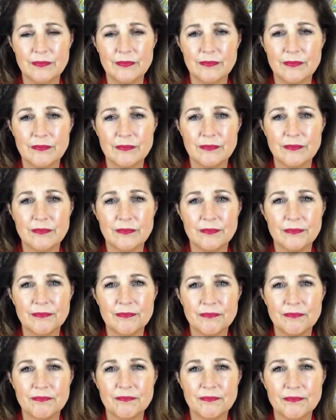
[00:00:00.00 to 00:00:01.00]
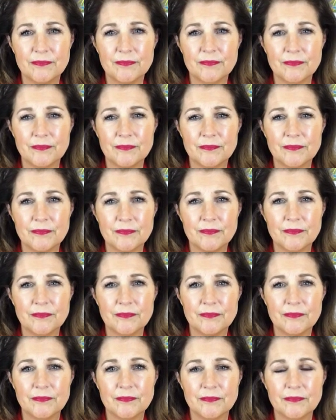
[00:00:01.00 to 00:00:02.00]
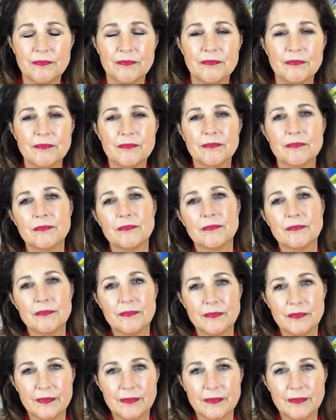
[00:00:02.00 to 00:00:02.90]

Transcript: Nothing is said.